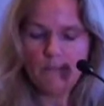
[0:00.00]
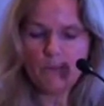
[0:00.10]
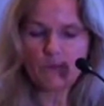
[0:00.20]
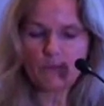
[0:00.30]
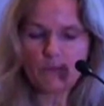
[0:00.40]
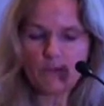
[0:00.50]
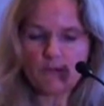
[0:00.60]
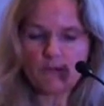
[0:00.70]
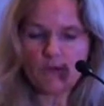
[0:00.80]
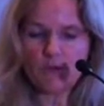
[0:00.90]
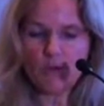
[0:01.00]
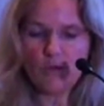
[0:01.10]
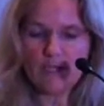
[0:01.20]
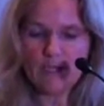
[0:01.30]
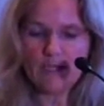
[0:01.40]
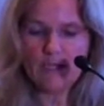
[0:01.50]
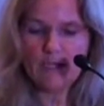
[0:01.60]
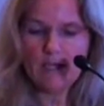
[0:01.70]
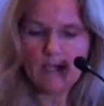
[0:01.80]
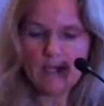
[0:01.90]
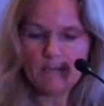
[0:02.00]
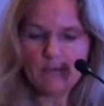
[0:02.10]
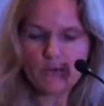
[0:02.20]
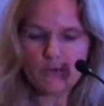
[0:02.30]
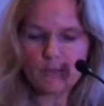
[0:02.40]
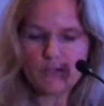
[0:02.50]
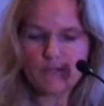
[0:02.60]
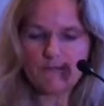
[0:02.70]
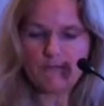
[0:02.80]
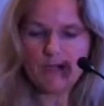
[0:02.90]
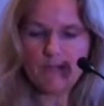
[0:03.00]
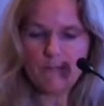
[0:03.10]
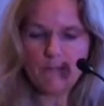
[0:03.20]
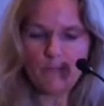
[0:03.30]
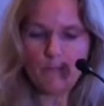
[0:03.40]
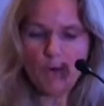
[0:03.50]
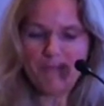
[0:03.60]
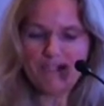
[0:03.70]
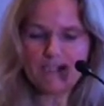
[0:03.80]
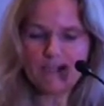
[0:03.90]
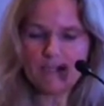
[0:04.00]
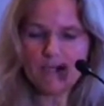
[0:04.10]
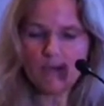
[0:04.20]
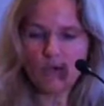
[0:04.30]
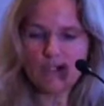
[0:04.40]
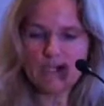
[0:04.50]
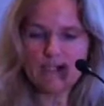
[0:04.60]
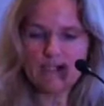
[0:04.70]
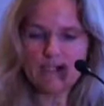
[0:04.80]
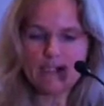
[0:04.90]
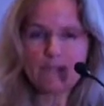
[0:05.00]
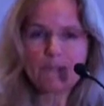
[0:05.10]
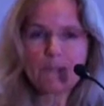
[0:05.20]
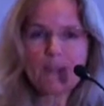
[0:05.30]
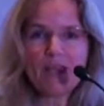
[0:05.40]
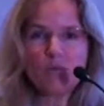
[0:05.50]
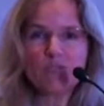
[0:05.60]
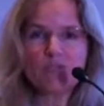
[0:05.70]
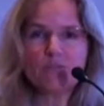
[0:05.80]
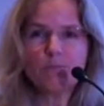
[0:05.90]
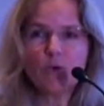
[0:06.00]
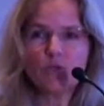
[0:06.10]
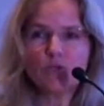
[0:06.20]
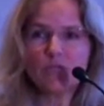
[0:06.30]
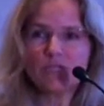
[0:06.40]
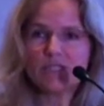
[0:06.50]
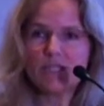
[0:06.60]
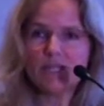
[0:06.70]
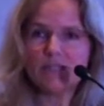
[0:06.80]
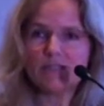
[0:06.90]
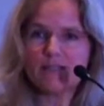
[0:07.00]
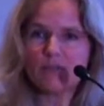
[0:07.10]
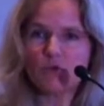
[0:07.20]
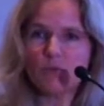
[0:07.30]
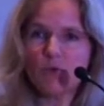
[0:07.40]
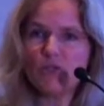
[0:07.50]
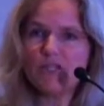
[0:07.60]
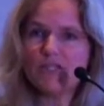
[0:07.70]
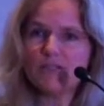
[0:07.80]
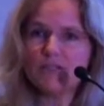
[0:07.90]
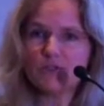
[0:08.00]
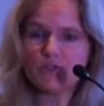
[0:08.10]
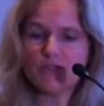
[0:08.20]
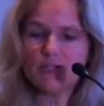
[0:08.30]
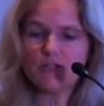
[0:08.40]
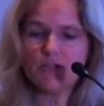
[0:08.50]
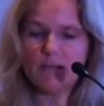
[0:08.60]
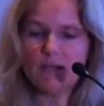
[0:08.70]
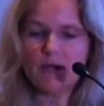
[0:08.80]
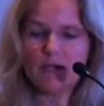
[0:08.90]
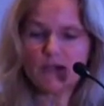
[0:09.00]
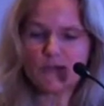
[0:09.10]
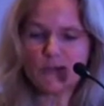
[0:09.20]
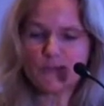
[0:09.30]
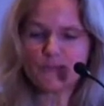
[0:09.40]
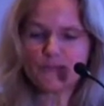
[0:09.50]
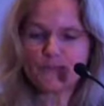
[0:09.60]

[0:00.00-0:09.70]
post-operative troponin and post-operative morbidity and mortality. And what is important to understand is that troponin is an intracellular marker, so